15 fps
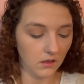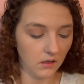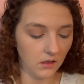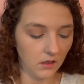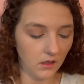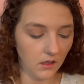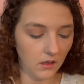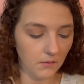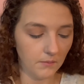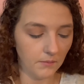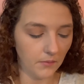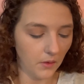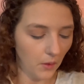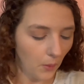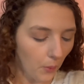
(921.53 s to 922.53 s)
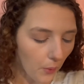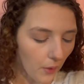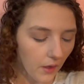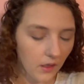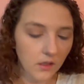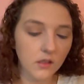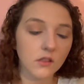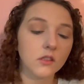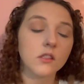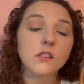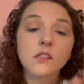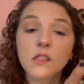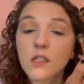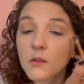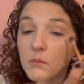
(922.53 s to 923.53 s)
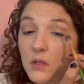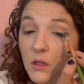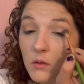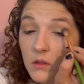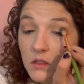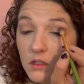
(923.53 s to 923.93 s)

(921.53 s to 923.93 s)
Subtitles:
Yep, and just keep going.